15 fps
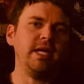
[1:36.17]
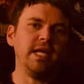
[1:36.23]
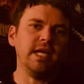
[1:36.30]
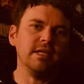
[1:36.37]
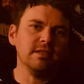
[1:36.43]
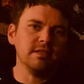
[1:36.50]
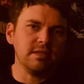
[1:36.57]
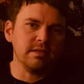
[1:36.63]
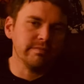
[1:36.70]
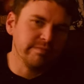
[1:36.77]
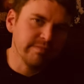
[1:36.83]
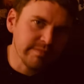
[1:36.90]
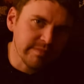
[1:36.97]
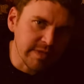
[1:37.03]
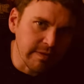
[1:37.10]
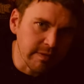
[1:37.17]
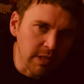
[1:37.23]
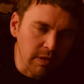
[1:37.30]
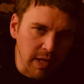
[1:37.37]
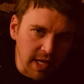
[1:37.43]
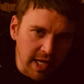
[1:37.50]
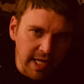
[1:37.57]
Ends, even
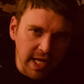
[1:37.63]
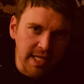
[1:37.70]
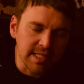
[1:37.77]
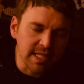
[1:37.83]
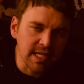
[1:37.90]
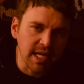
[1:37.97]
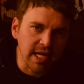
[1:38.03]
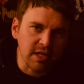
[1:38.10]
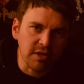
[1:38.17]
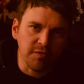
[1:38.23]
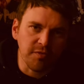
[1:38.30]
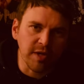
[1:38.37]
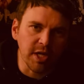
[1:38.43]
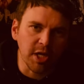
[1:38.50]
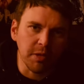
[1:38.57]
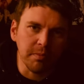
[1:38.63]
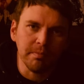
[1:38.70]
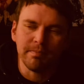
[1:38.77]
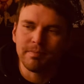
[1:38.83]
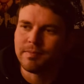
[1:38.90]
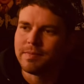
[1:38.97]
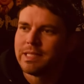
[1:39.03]
though I, li- I did like the film,
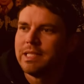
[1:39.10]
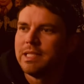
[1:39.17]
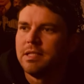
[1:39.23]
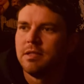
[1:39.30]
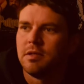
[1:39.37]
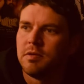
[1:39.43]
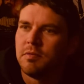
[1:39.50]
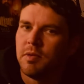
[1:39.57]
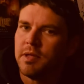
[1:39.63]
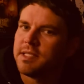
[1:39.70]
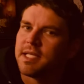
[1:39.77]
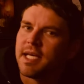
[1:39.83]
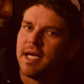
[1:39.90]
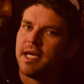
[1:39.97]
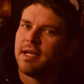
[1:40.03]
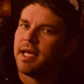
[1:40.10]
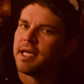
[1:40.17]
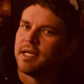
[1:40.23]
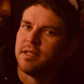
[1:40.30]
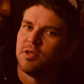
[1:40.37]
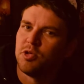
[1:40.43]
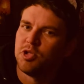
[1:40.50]
once again, like
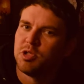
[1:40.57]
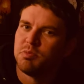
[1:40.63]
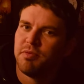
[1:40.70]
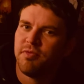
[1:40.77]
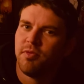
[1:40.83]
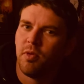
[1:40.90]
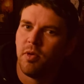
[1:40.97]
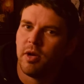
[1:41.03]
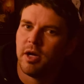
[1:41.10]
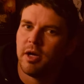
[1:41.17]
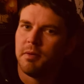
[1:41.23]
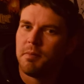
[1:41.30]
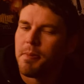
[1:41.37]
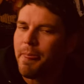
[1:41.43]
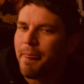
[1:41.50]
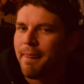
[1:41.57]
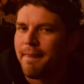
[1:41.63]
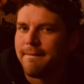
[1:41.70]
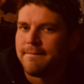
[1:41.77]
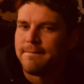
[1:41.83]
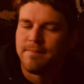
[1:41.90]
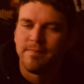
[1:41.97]
I told you before,
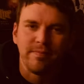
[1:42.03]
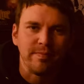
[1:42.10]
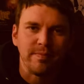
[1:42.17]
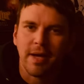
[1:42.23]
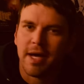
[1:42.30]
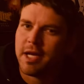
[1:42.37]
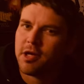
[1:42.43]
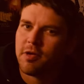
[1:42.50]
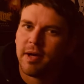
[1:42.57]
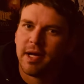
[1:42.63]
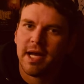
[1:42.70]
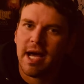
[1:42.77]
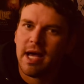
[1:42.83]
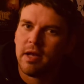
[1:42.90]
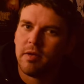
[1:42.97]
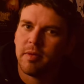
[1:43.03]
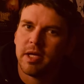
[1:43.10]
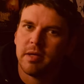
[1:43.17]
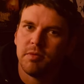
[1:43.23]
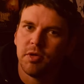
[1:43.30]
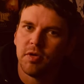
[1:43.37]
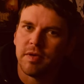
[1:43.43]
not a great
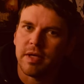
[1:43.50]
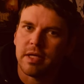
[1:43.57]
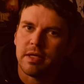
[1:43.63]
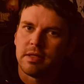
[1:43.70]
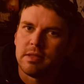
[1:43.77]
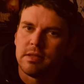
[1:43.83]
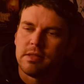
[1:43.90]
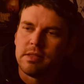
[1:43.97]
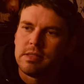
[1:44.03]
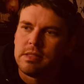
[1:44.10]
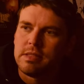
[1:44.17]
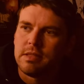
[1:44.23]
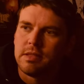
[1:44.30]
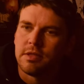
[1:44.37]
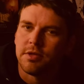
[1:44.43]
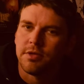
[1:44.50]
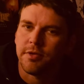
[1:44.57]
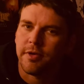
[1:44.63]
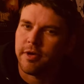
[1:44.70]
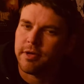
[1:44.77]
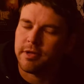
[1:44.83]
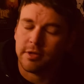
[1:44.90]
Halloween movie.
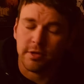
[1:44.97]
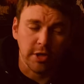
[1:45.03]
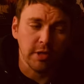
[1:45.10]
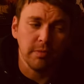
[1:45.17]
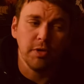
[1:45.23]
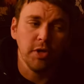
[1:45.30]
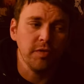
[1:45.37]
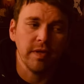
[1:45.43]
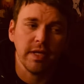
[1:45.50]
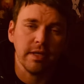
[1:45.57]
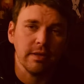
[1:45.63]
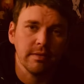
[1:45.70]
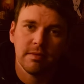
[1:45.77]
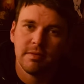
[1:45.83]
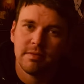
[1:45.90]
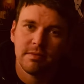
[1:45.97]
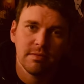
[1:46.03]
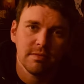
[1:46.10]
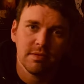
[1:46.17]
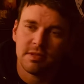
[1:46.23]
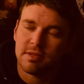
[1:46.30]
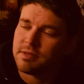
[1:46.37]
good movie.
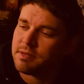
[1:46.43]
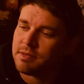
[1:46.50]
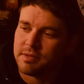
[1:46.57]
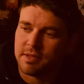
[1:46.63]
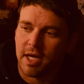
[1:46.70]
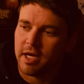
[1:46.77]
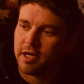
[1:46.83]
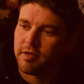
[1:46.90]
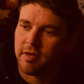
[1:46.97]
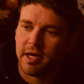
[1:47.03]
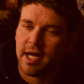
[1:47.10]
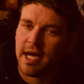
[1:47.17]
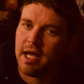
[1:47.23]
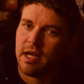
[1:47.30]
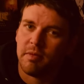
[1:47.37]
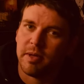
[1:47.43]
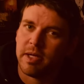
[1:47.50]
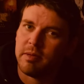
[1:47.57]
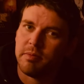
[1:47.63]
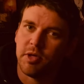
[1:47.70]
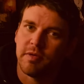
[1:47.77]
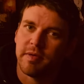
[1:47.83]
Not a great
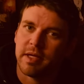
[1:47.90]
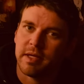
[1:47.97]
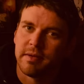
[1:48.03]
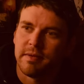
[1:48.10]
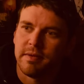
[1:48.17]
Halloween movie.